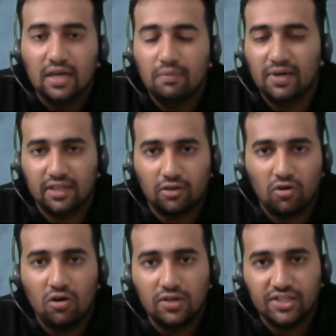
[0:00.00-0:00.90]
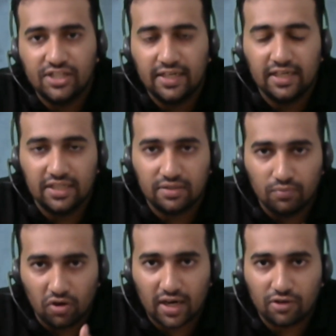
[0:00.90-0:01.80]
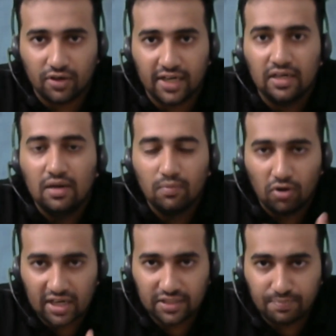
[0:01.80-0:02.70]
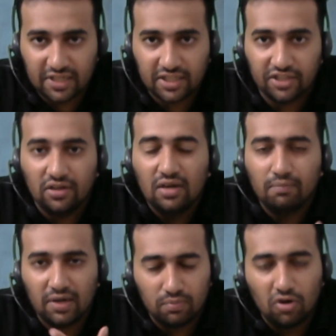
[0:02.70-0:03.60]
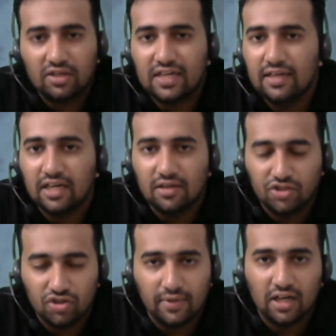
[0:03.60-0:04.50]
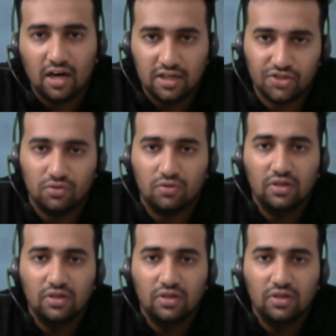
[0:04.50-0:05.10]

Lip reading: But the cohort study is more accurate, more expensive, but more time consuming also.